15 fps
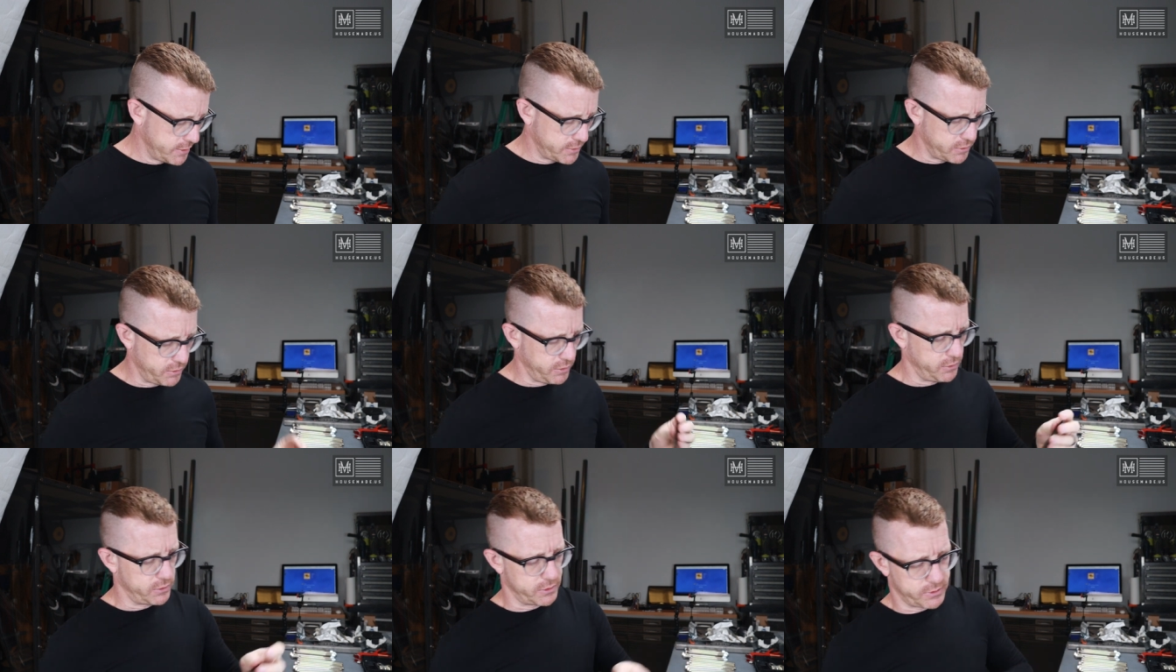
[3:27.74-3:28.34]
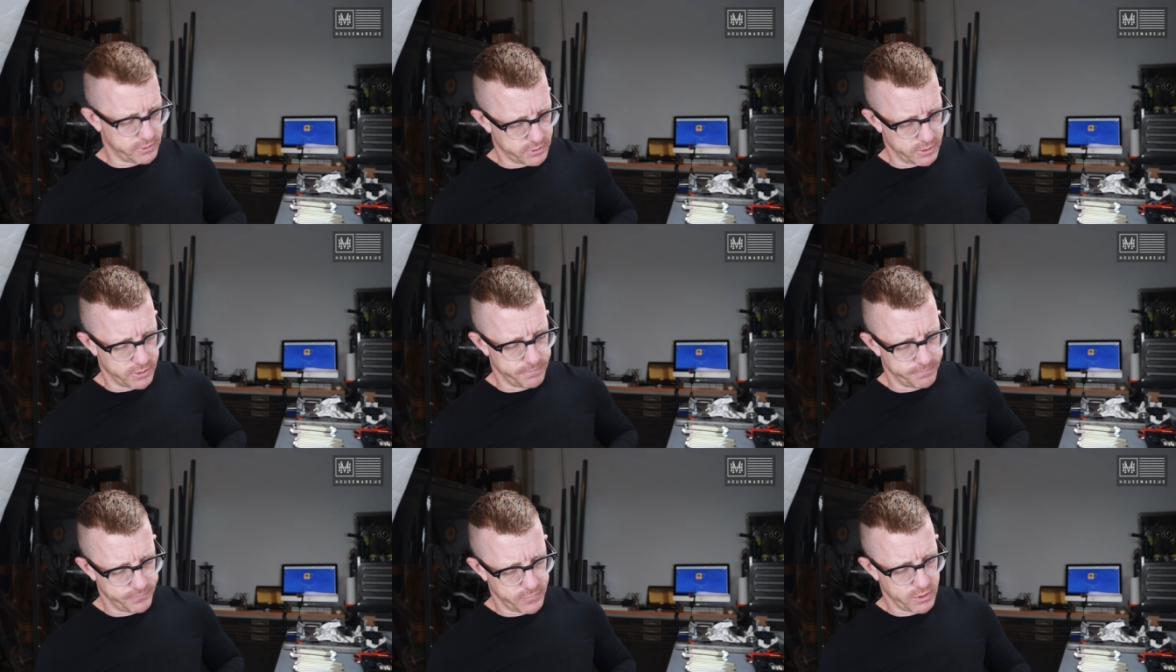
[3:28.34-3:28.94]
So you just,
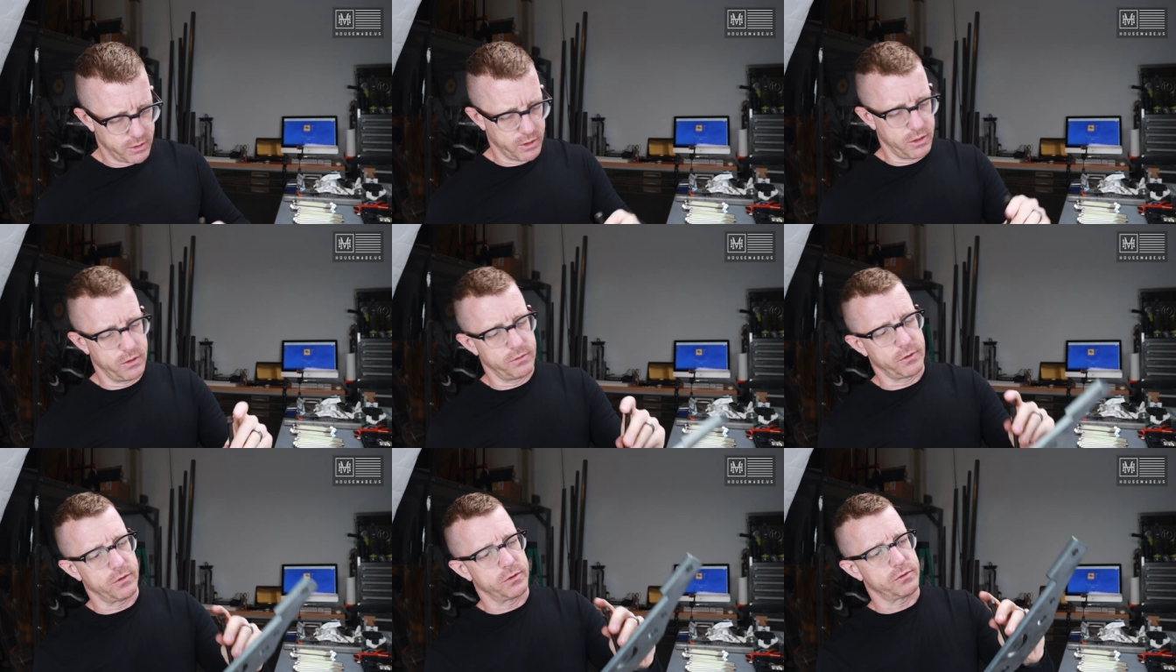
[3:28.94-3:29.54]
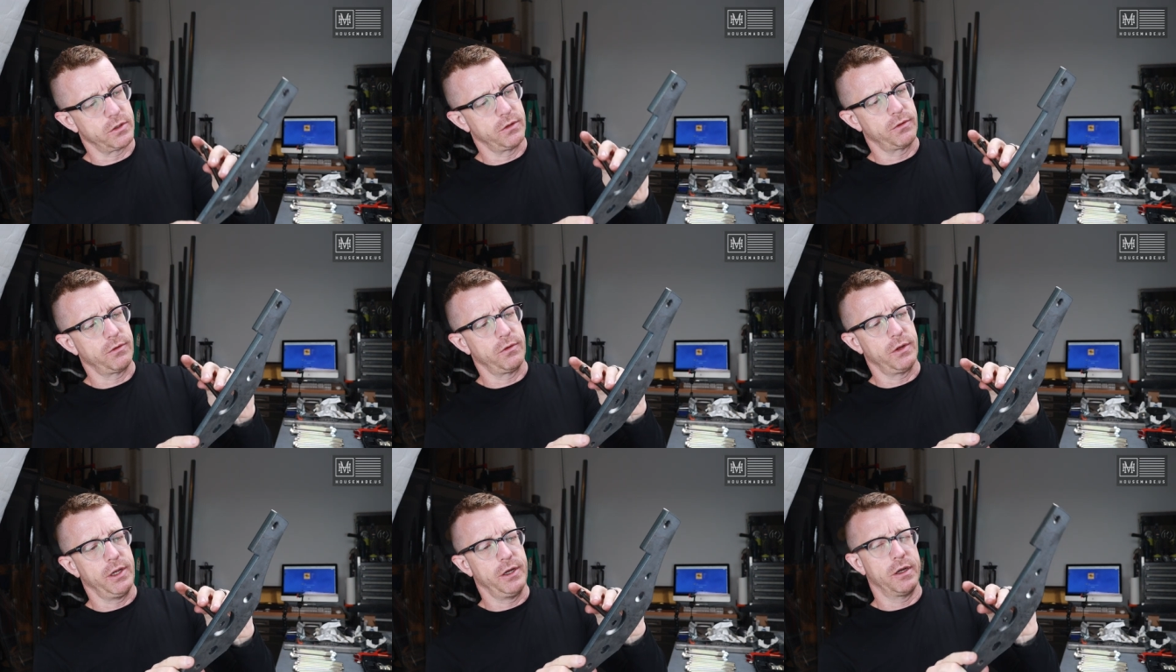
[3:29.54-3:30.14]
uh, you know, it goes right
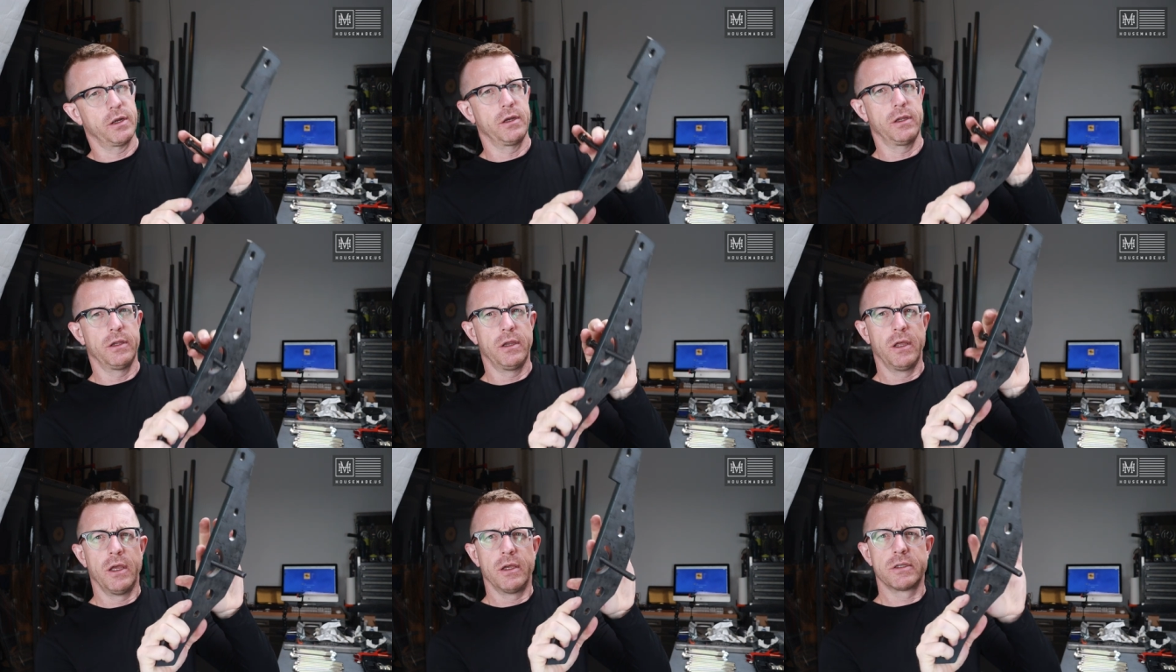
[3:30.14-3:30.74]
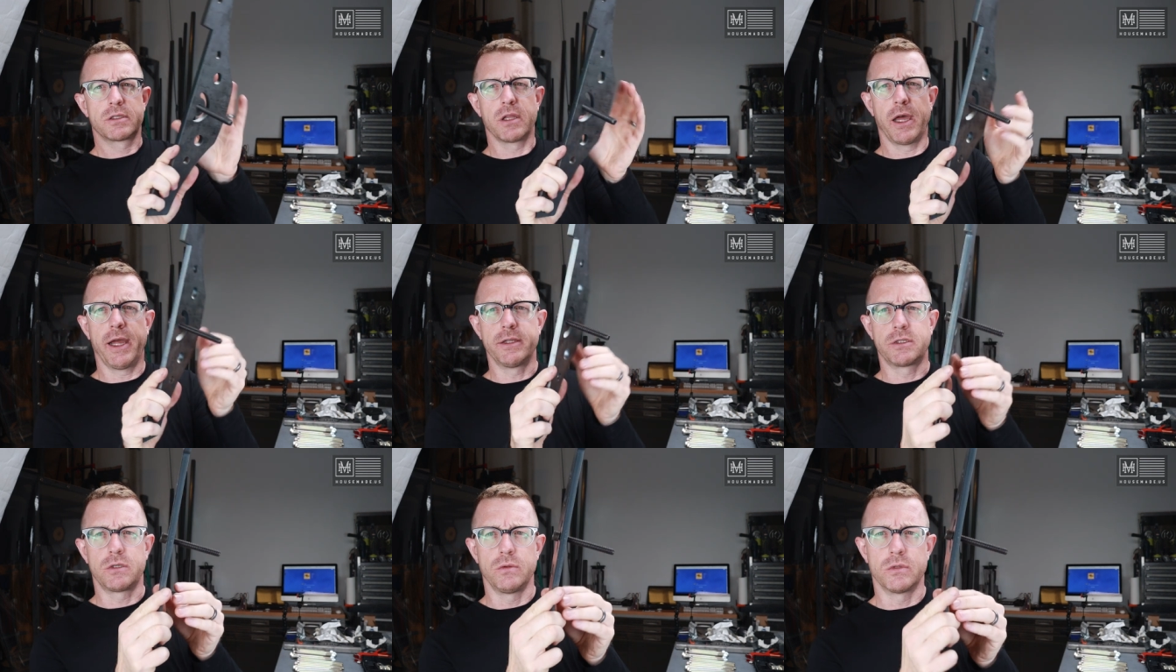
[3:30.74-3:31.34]
through here and it
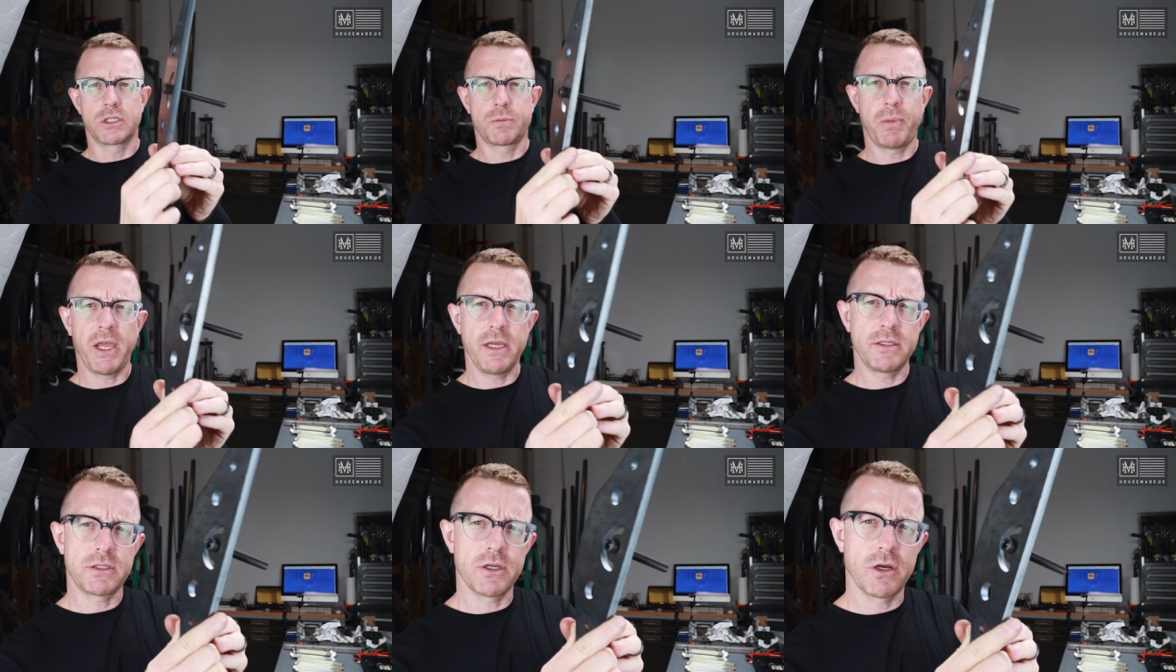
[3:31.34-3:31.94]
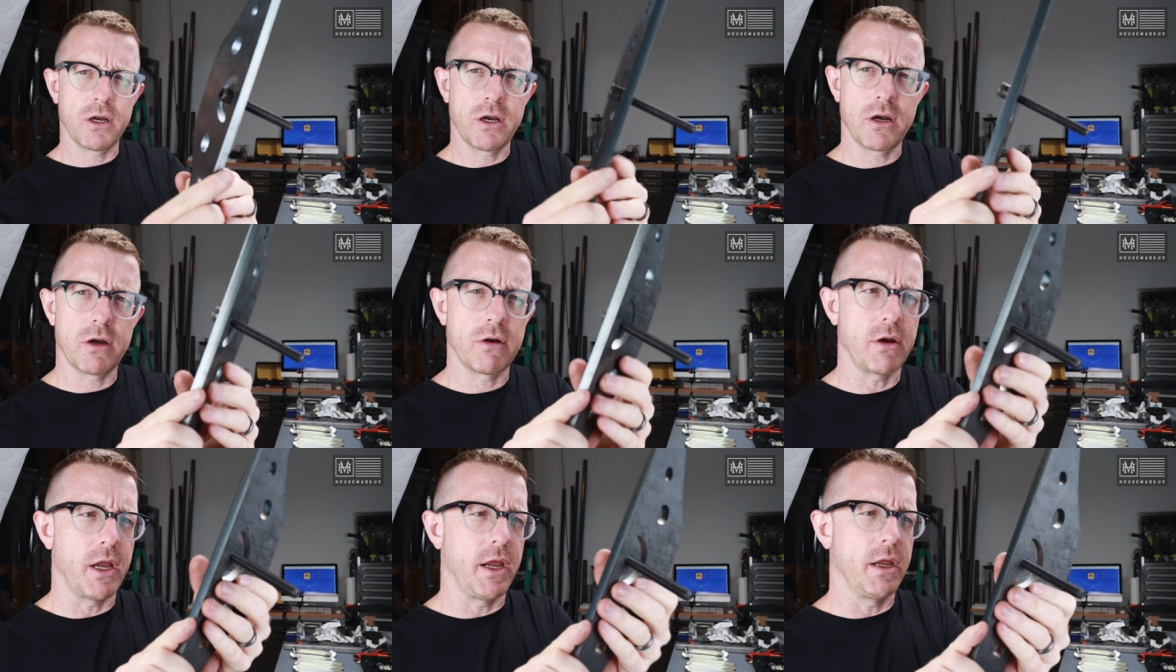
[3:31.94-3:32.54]
slides through the
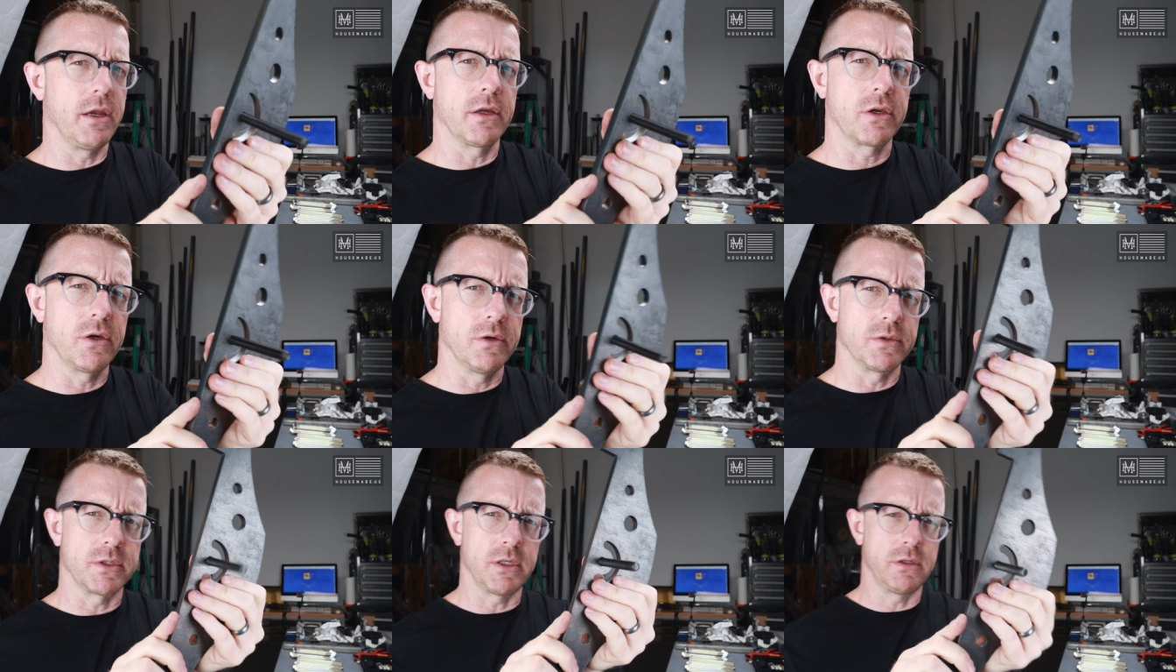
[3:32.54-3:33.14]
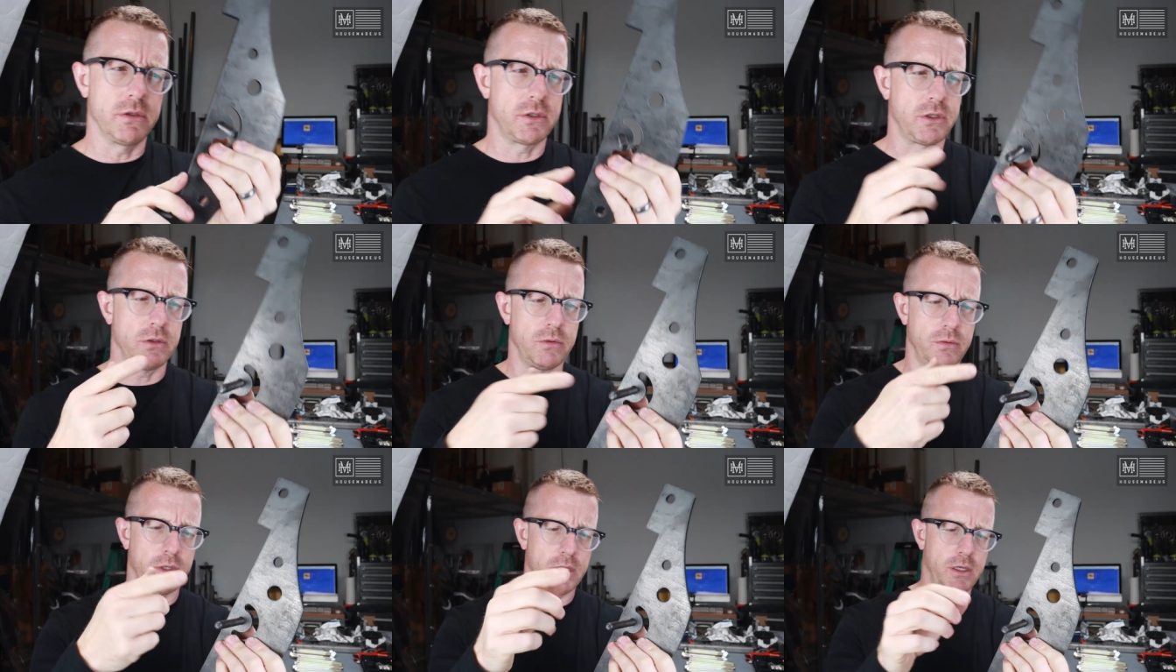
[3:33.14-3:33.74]
spacer and it goes
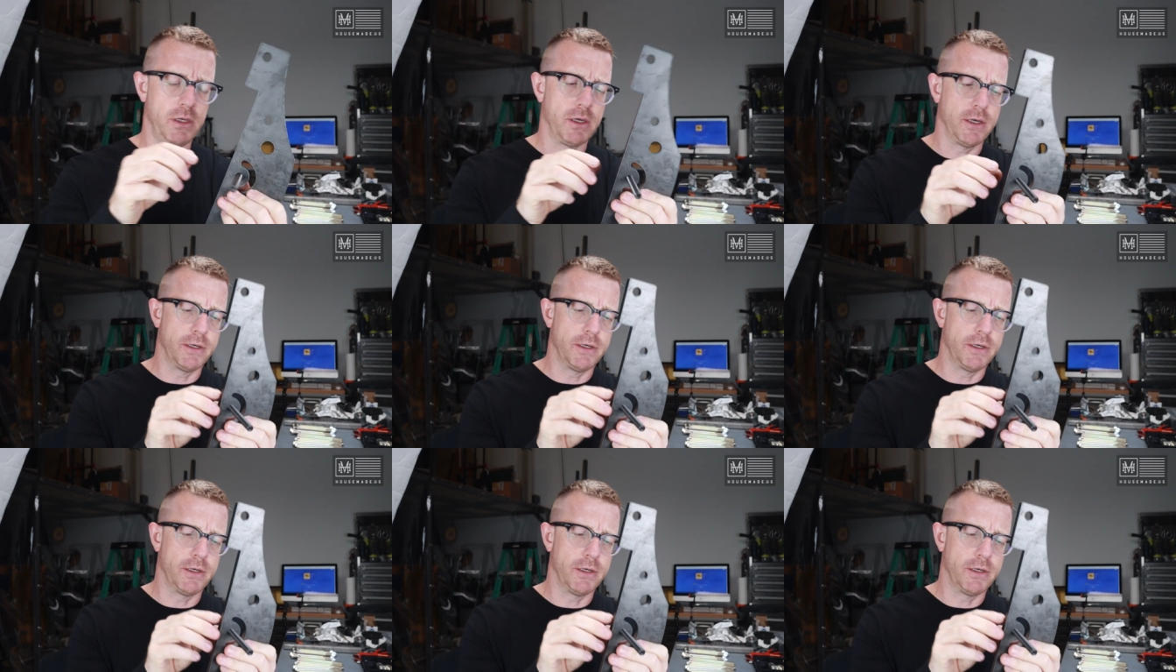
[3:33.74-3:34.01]
into the,